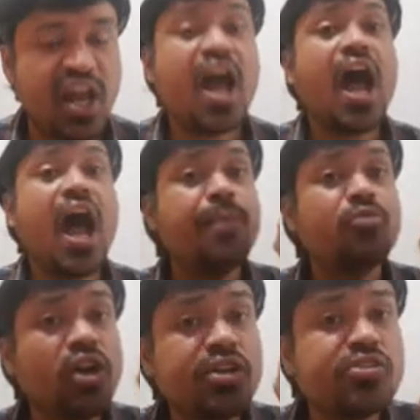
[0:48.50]
I'm going
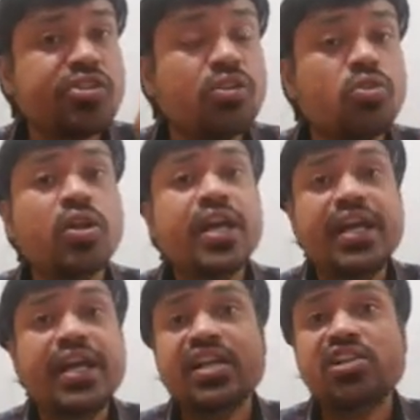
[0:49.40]
to tell you,
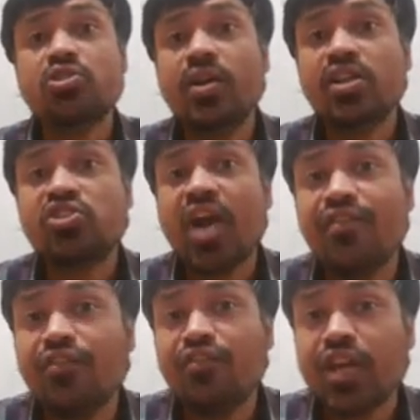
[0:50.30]
it is going to have a
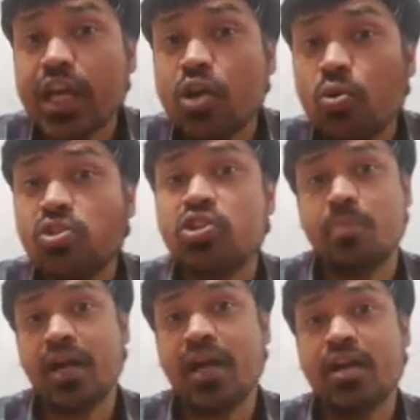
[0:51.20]
very huge
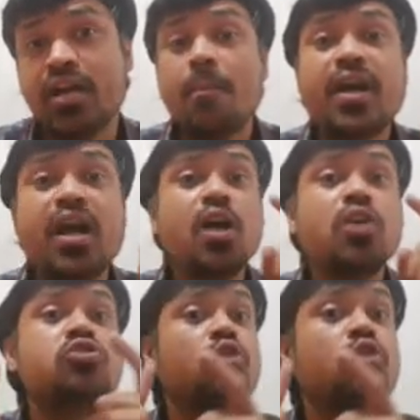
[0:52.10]
demand, because
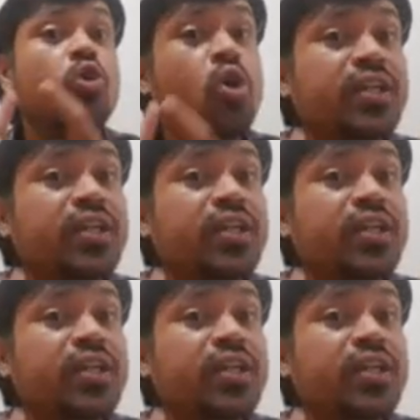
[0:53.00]
to know the